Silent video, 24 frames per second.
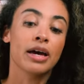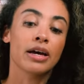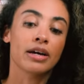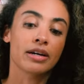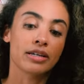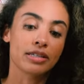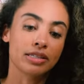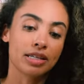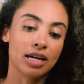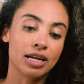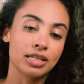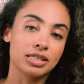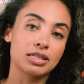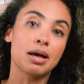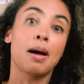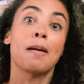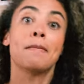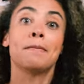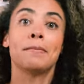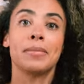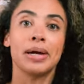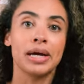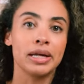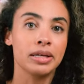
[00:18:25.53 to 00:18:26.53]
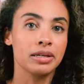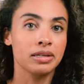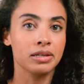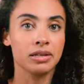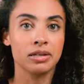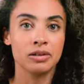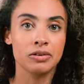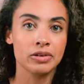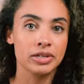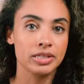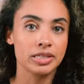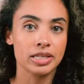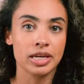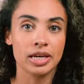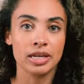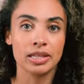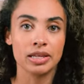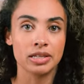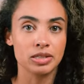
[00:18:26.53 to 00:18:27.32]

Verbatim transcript: because that's made in the USA.